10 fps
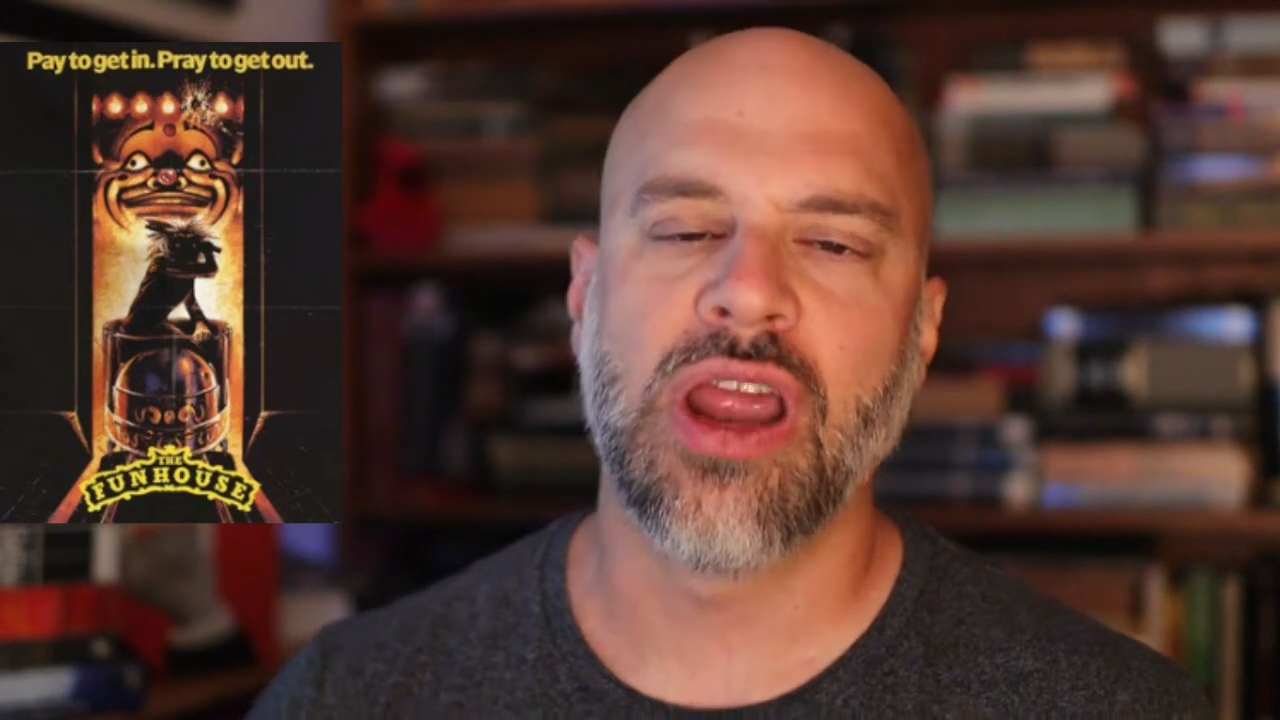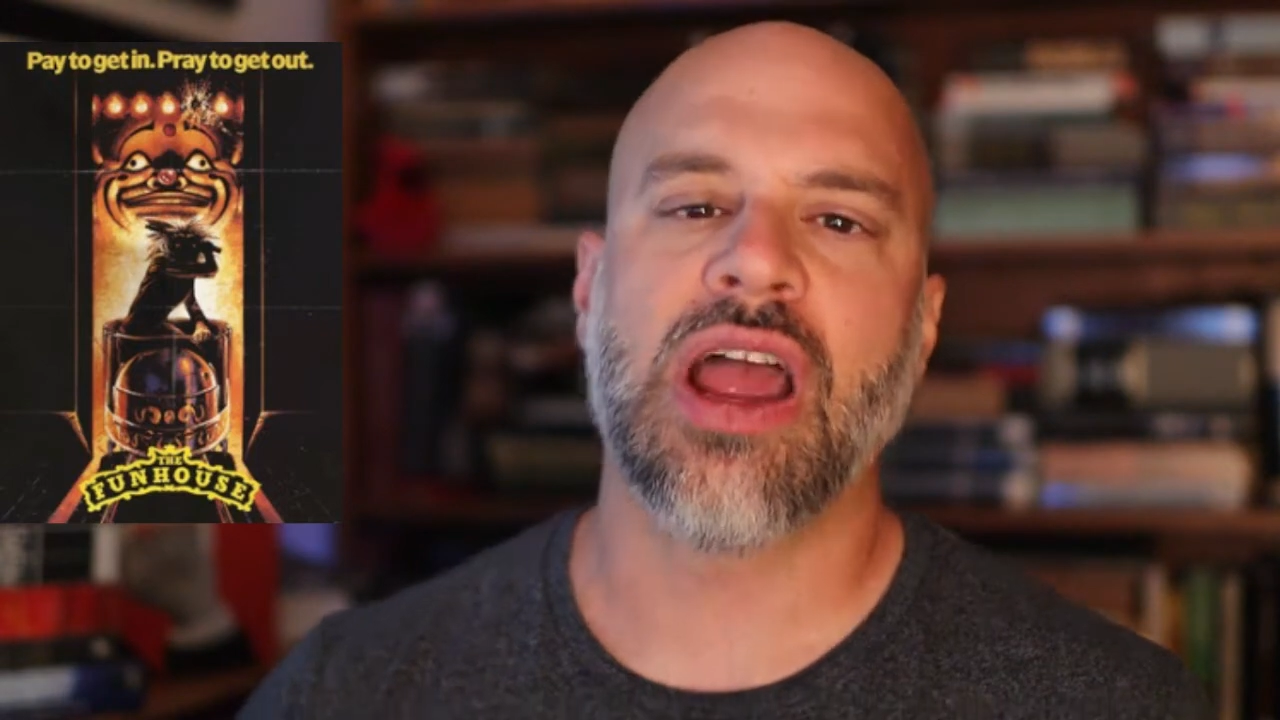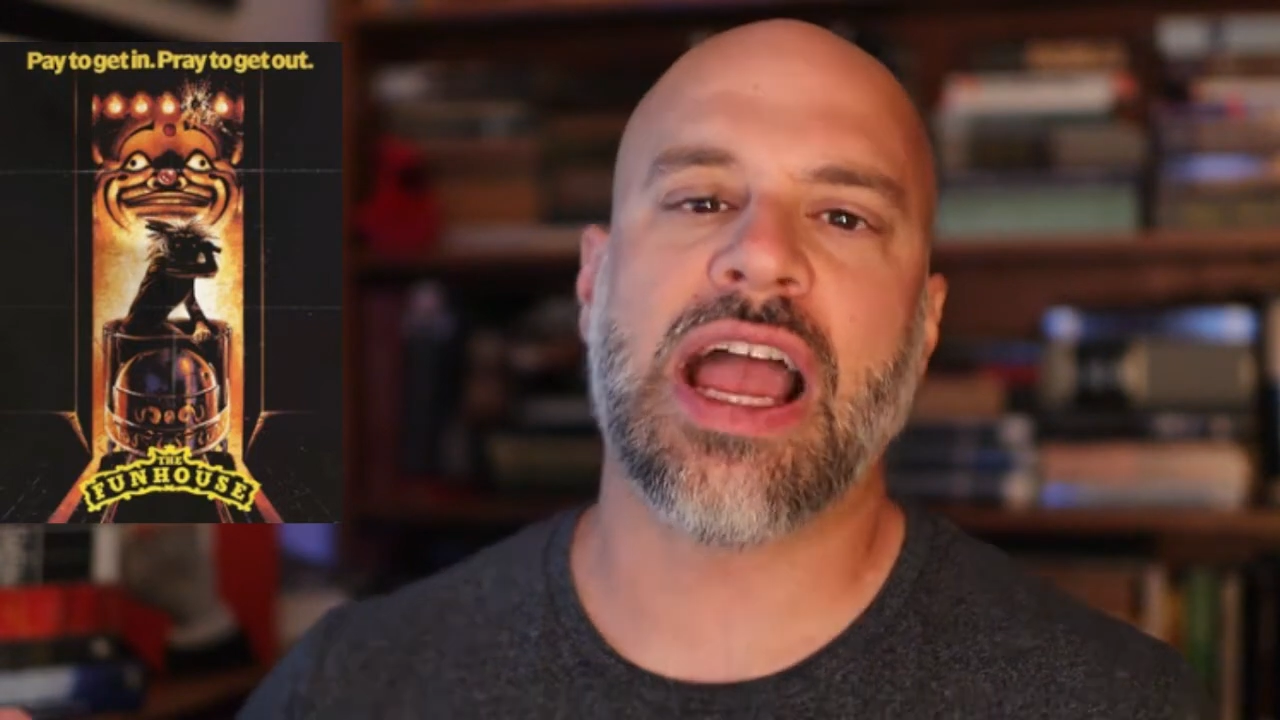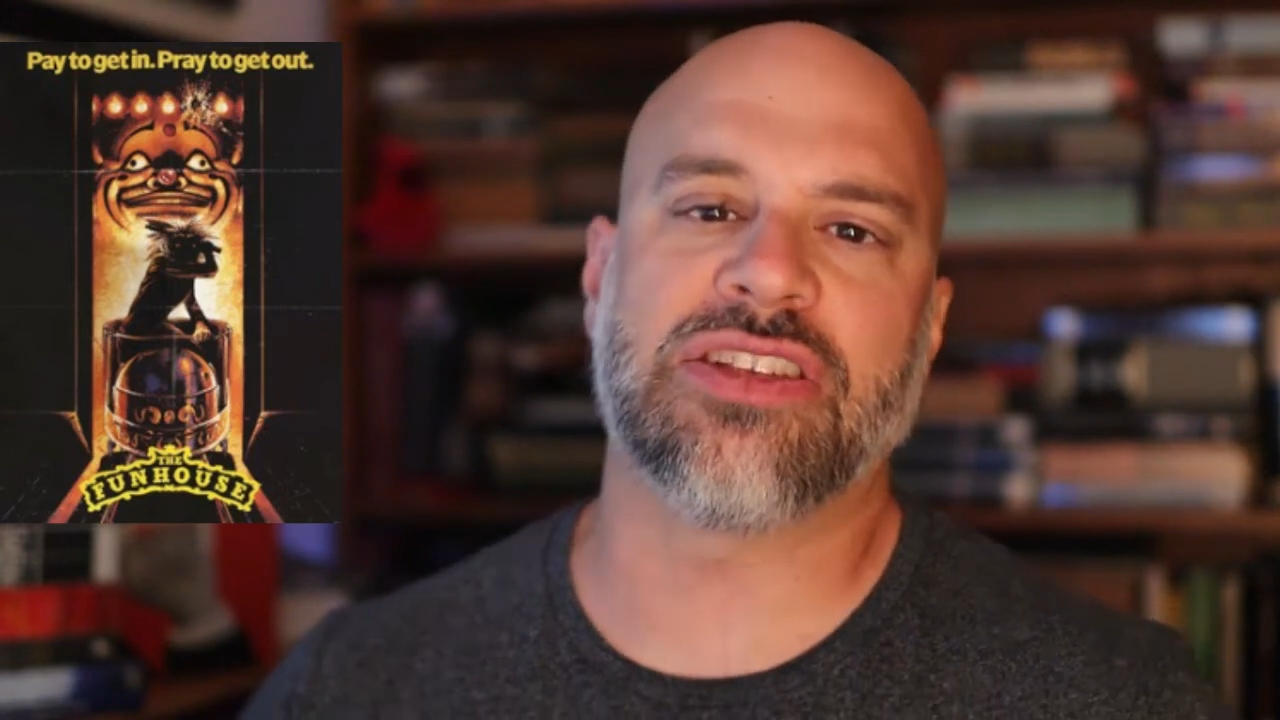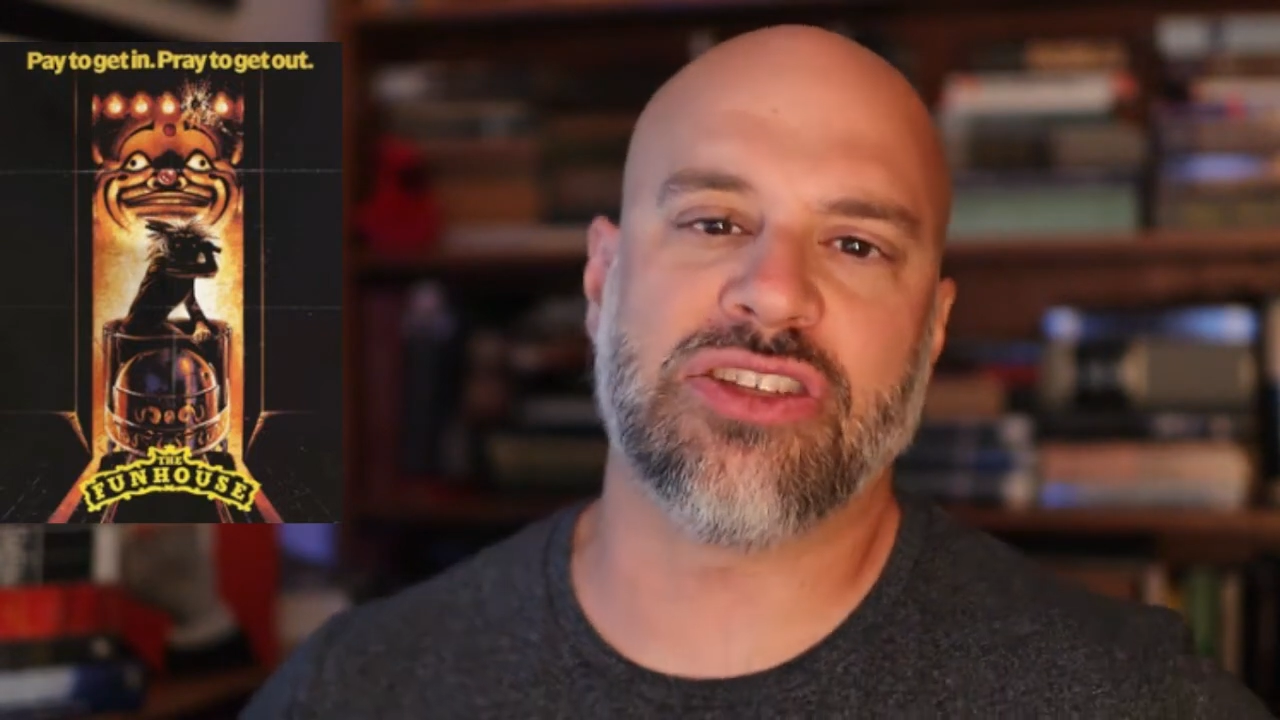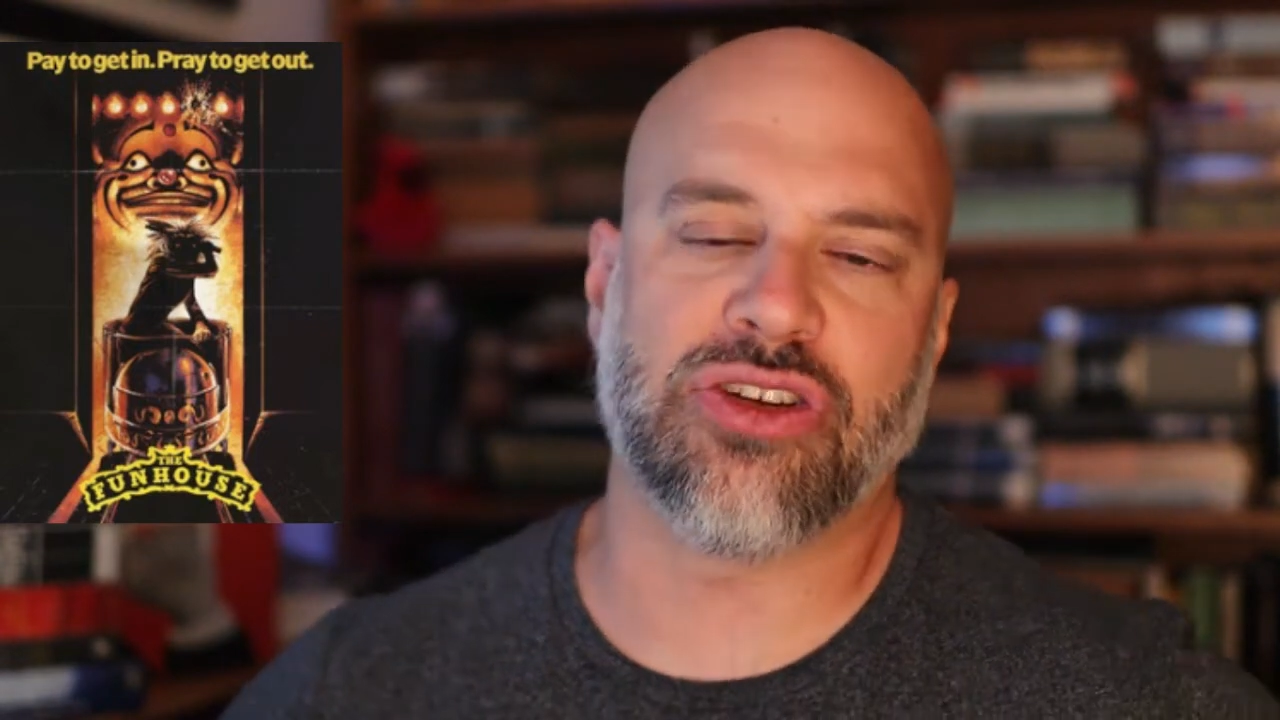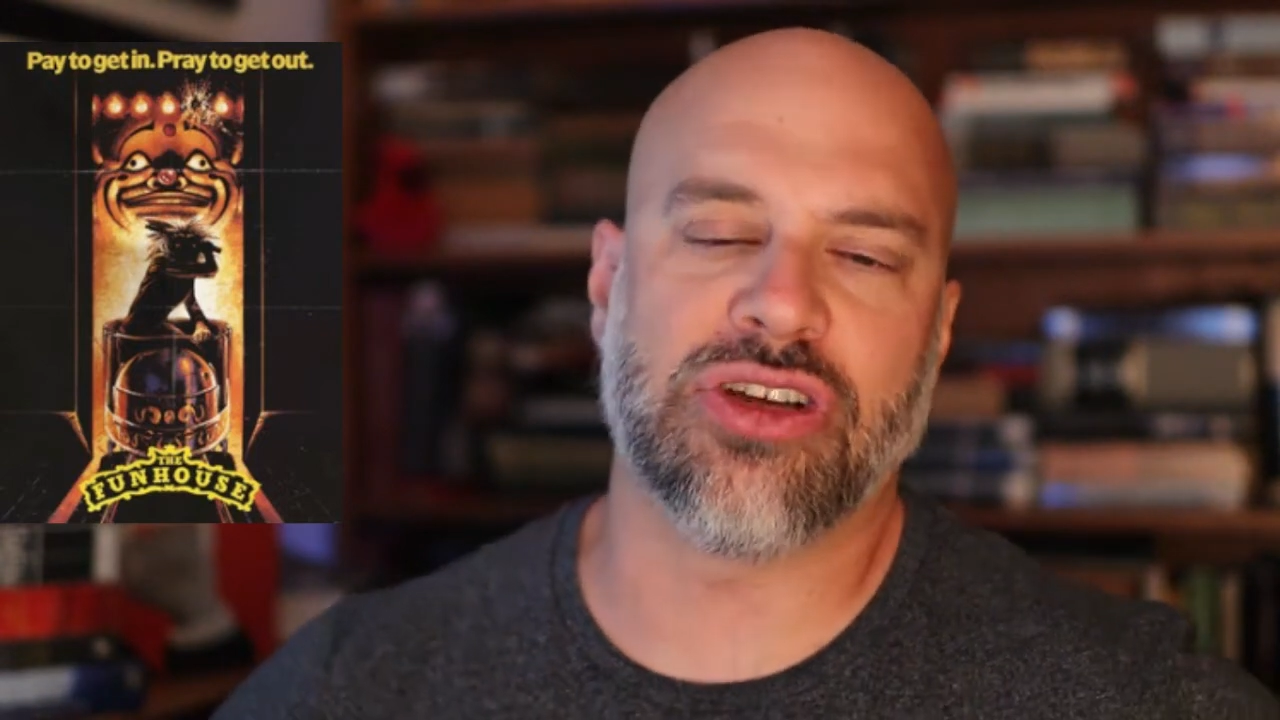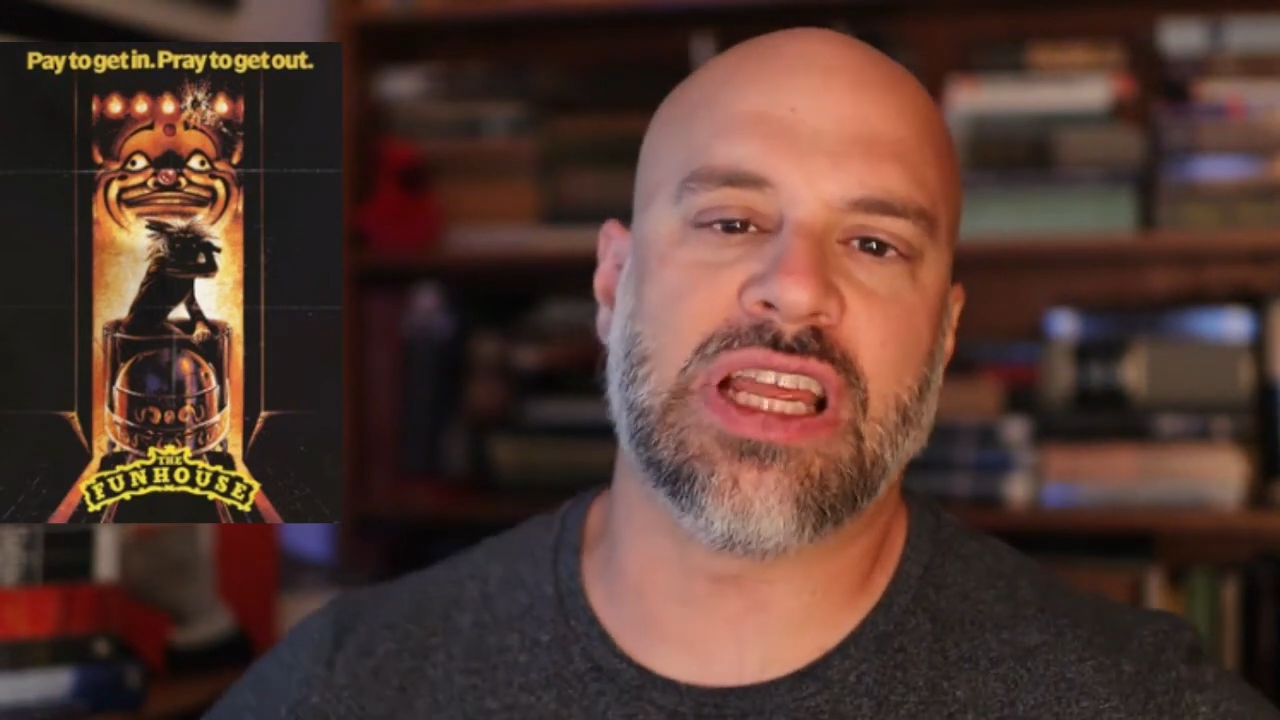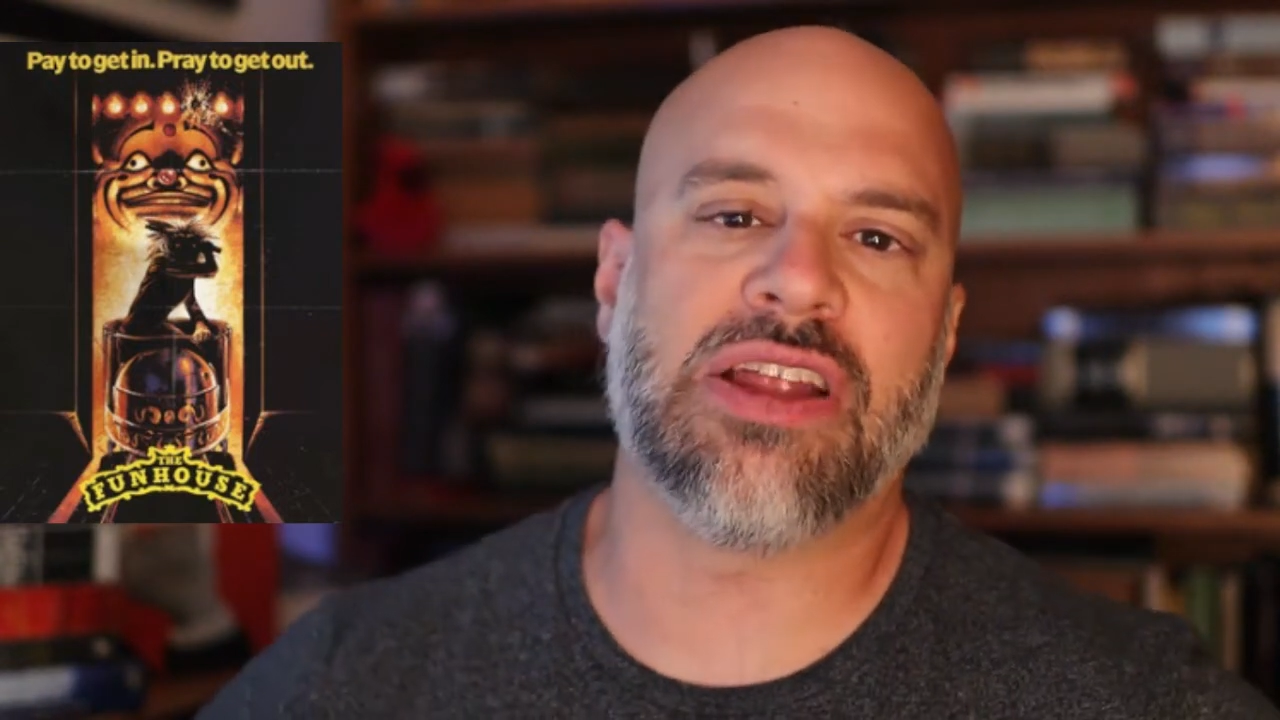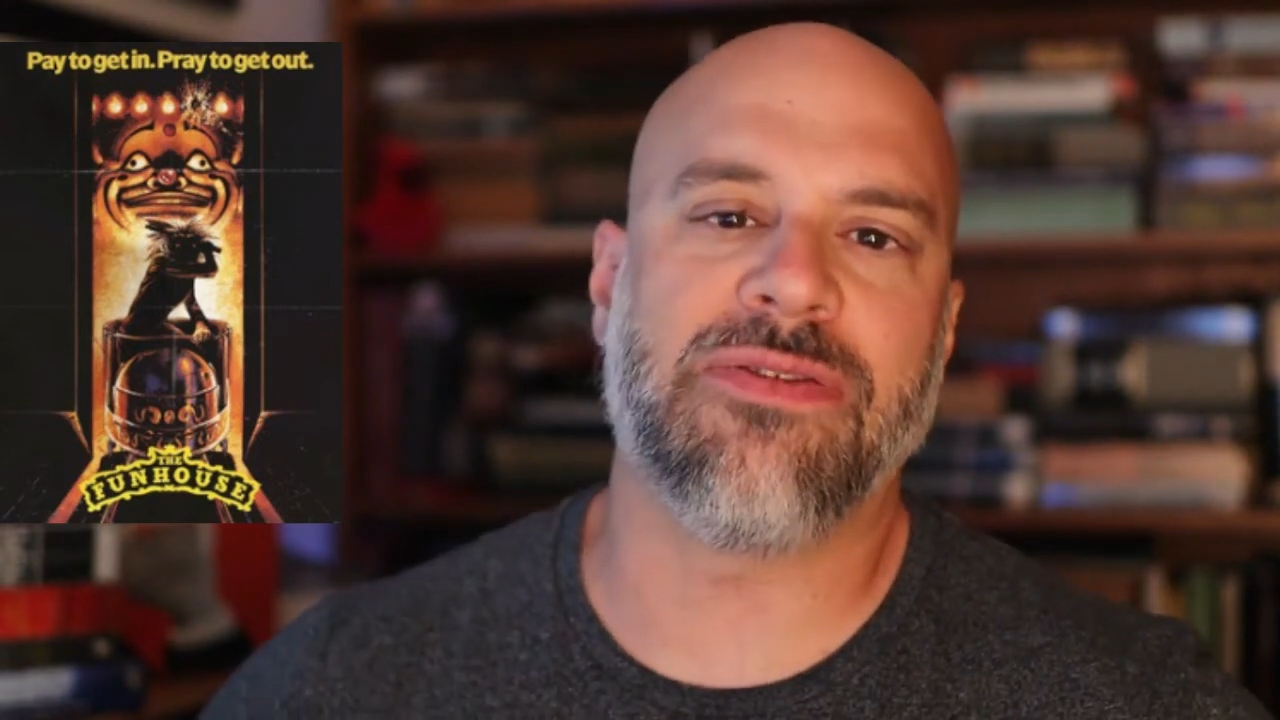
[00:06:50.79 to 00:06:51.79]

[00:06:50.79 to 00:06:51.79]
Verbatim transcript: as it turns out,